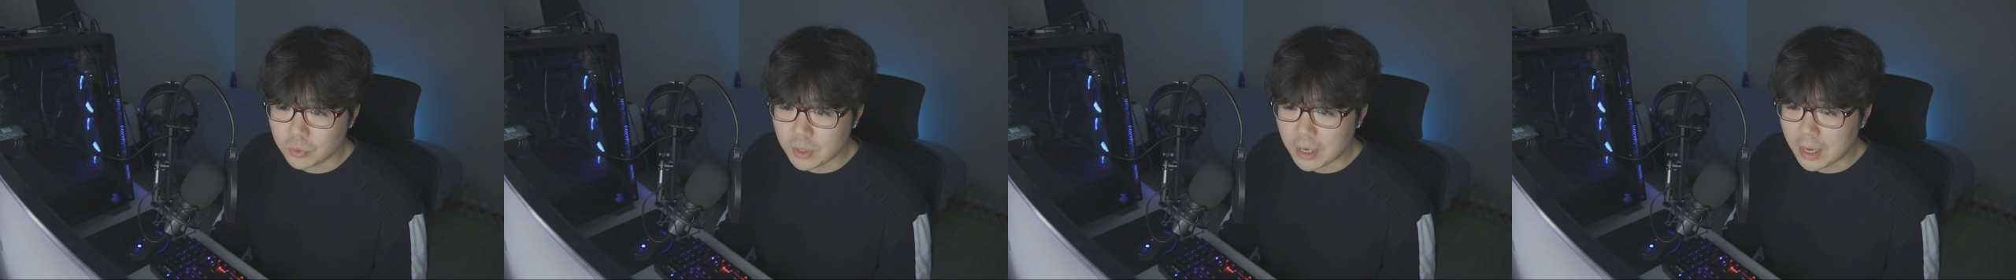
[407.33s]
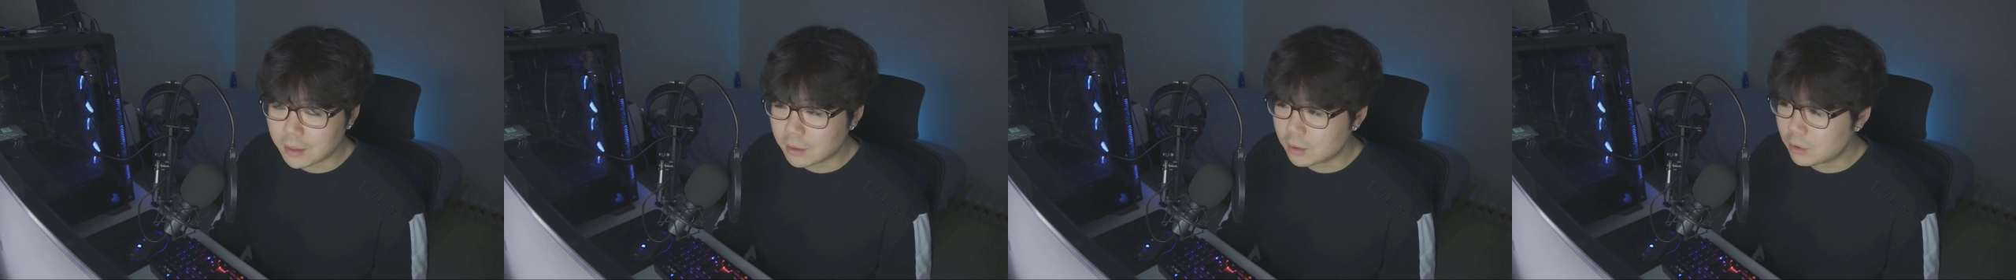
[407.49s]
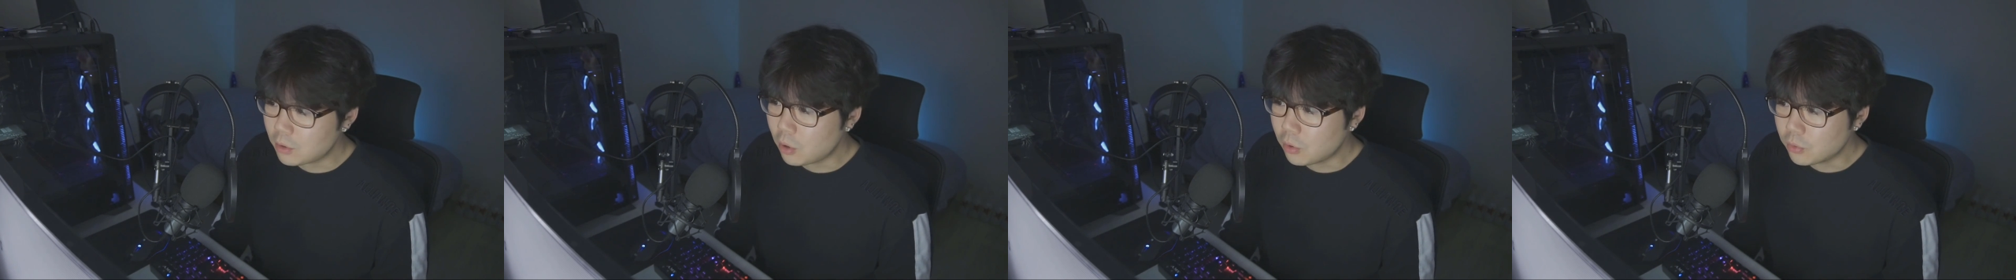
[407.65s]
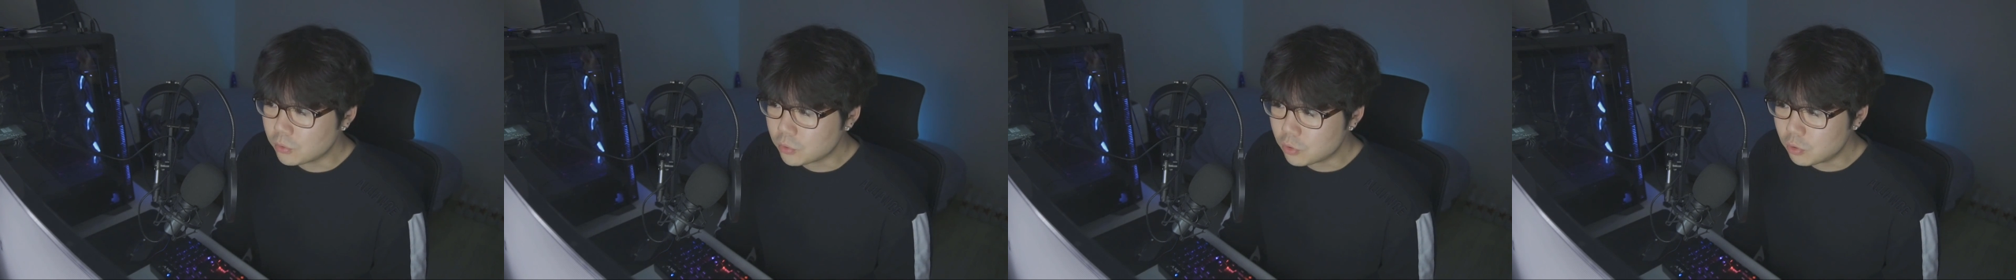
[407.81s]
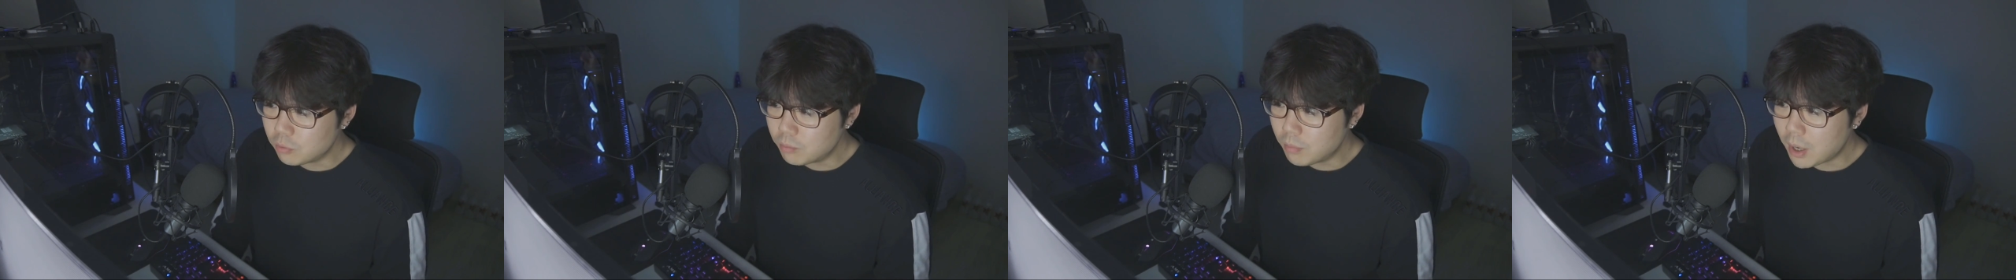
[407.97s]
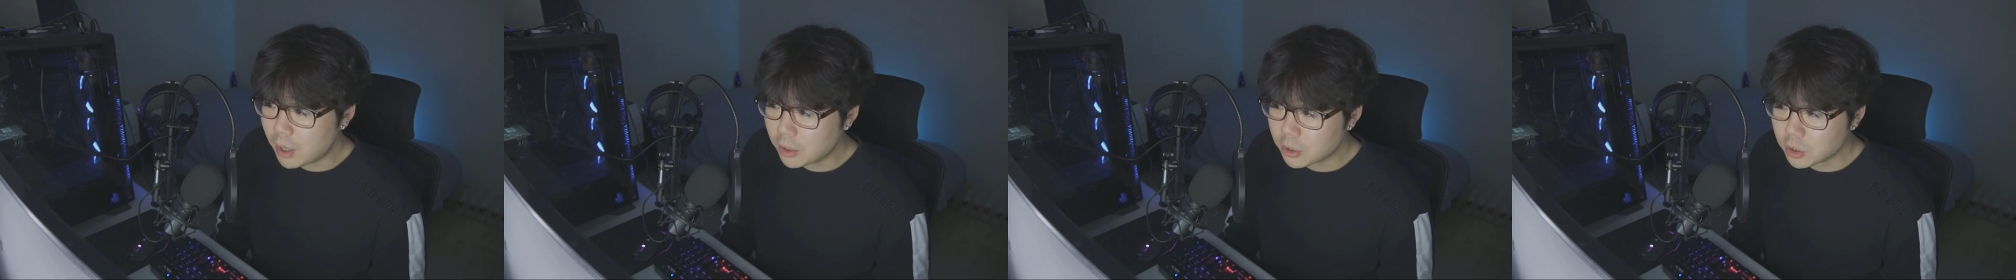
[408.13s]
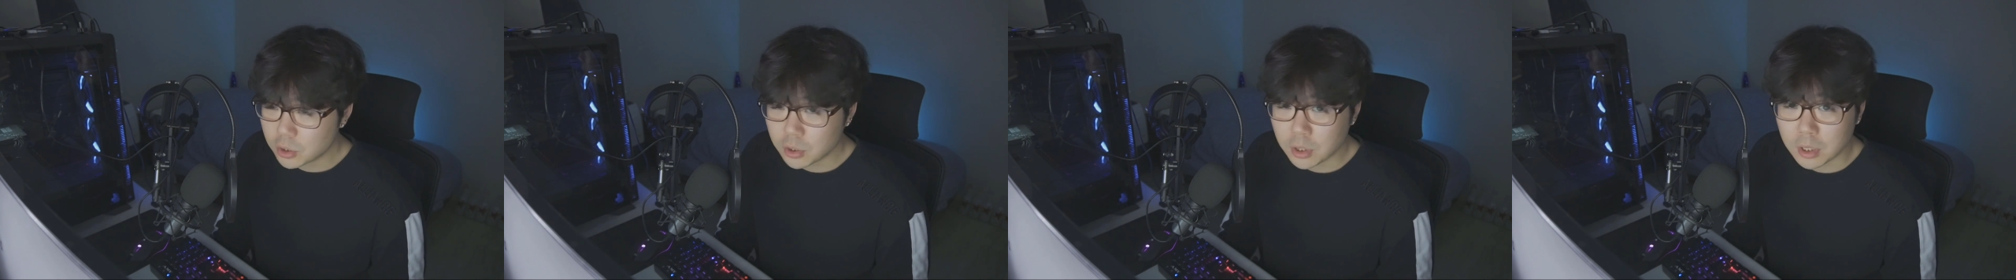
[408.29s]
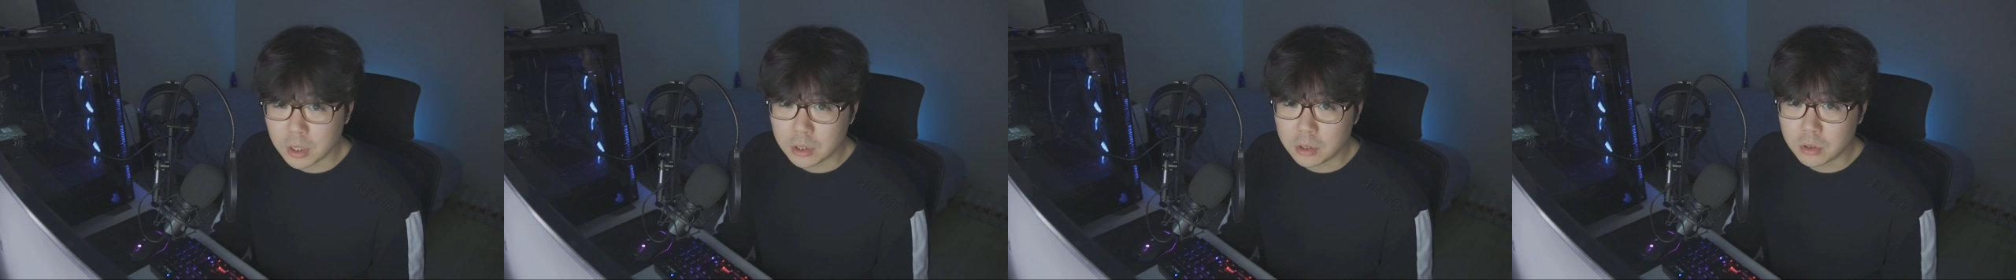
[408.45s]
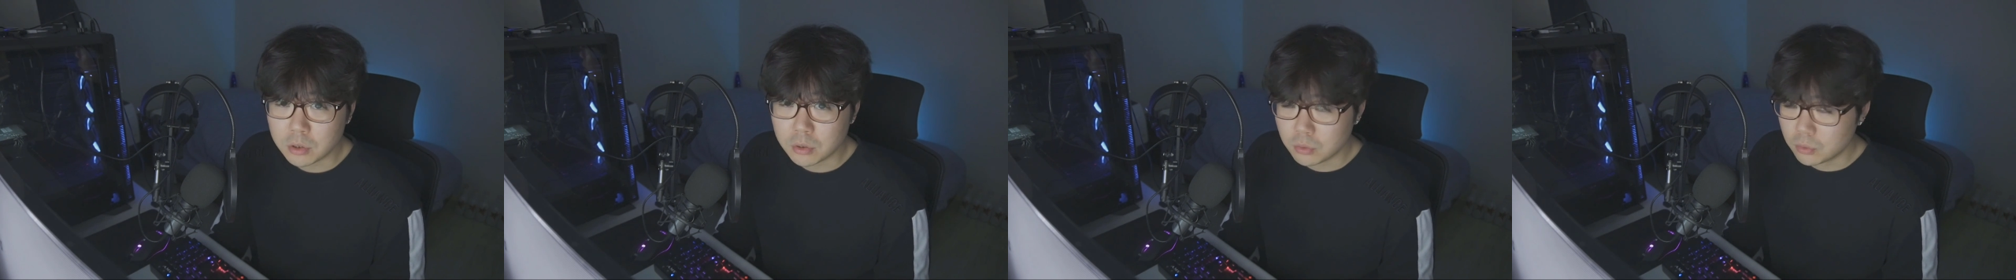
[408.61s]
not go too much
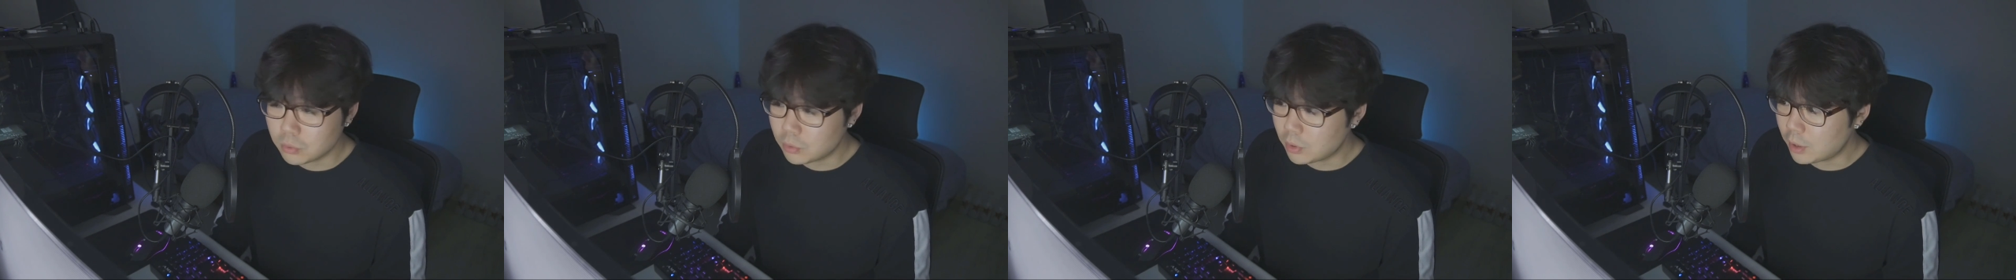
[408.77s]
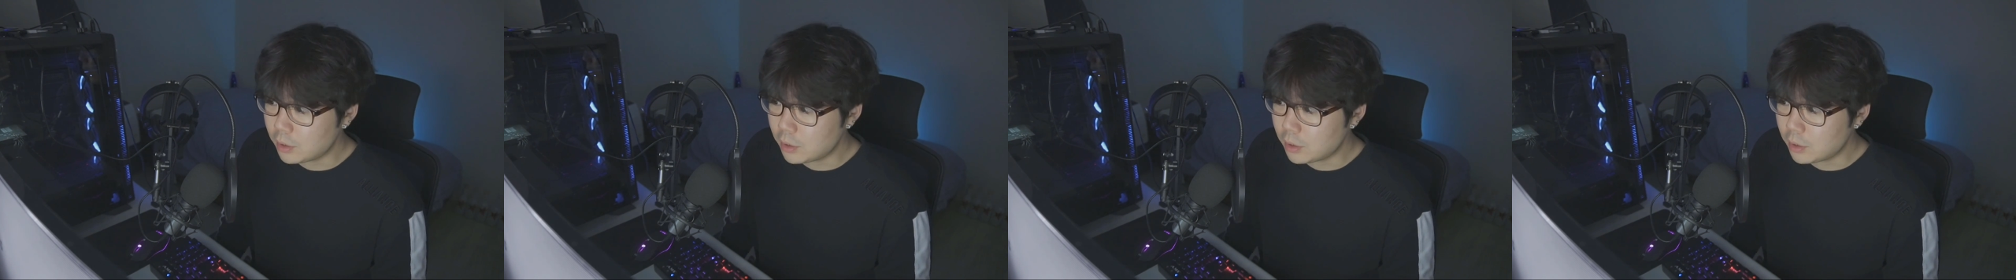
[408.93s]
into